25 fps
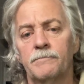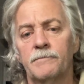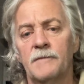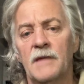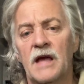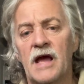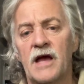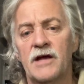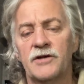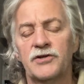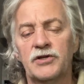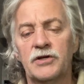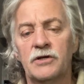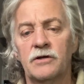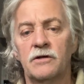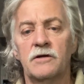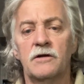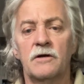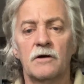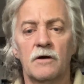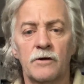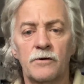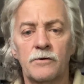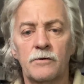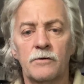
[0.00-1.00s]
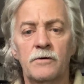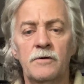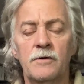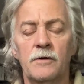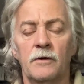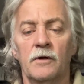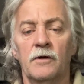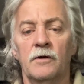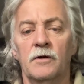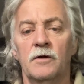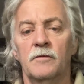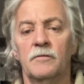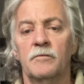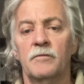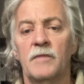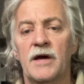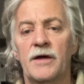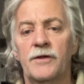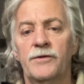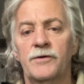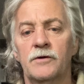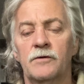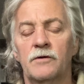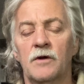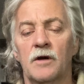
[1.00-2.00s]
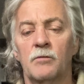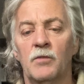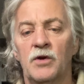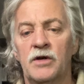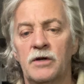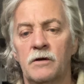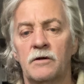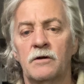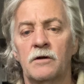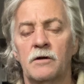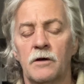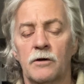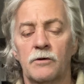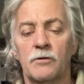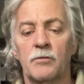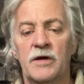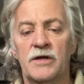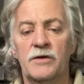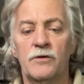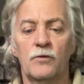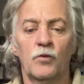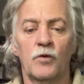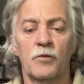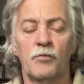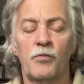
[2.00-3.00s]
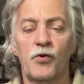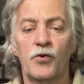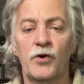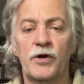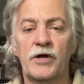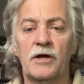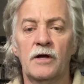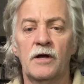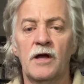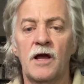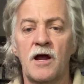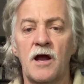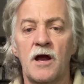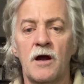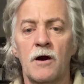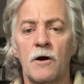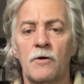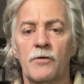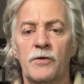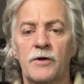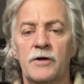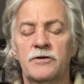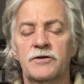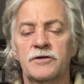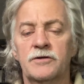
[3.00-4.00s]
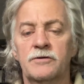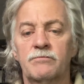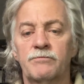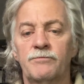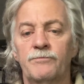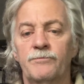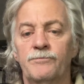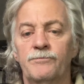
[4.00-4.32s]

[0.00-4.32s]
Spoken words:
as in the other method, I mean, in the other method, we're putting air that's,